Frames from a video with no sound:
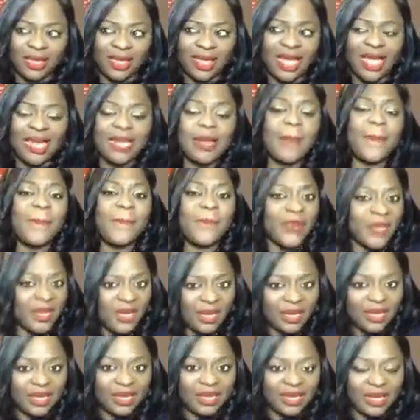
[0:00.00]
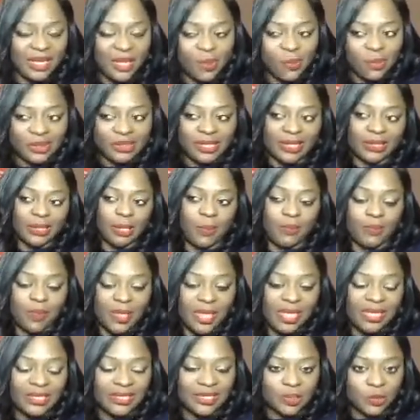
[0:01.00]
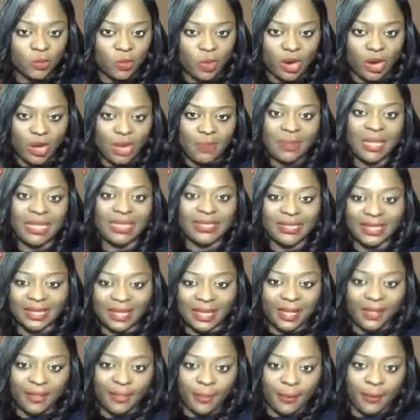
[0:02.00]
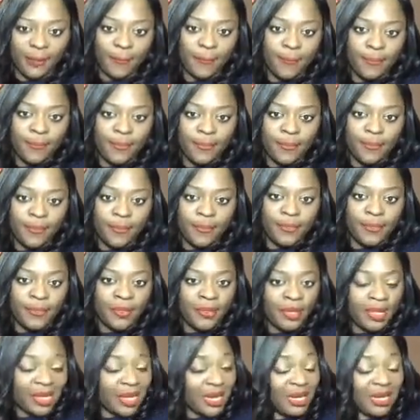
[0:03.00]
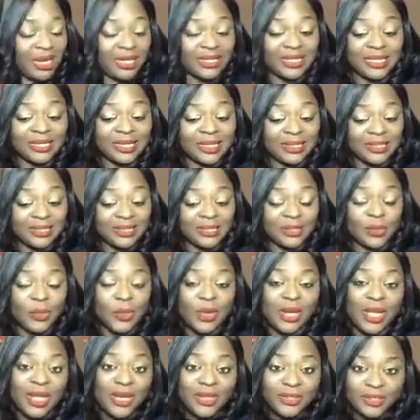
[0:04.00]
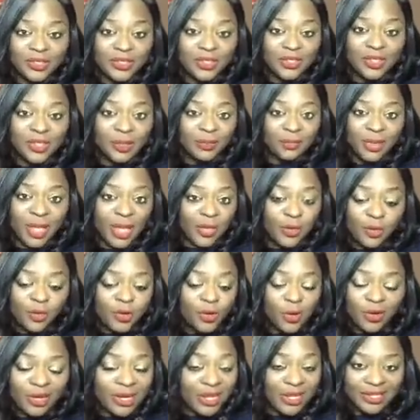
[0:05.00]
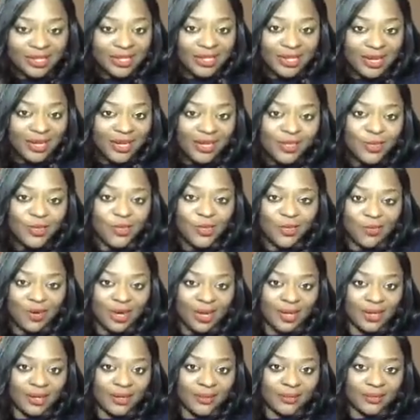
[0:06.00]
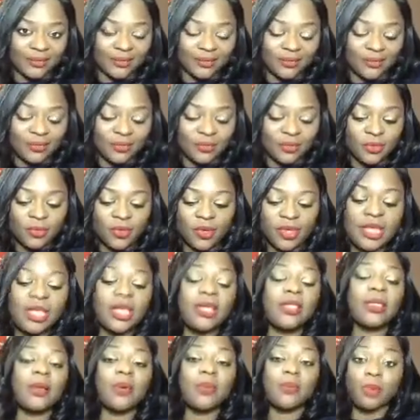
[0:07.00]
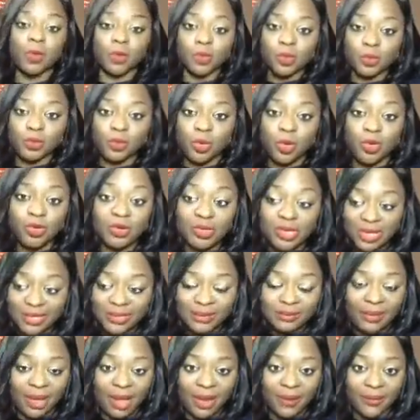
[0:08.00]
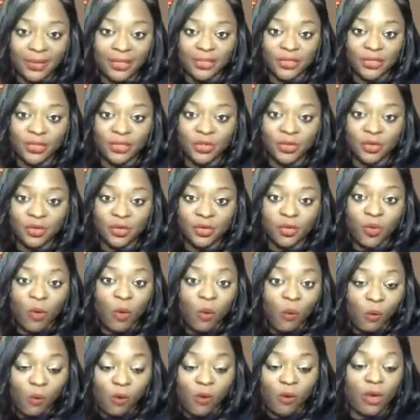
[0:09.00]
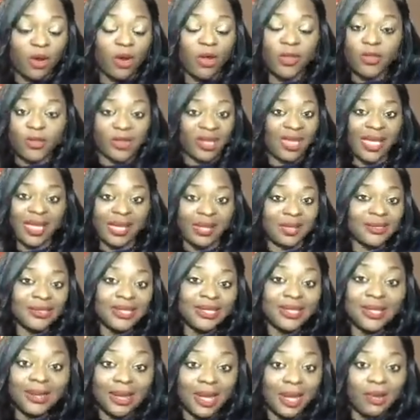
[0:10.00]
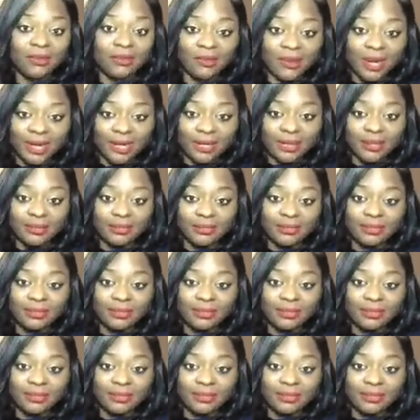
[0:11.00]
And immediately it was like the pieces were coming together. And I said, this is a relationship that you don't need to get into right now. You either postpone this marriage or you cancel it outright.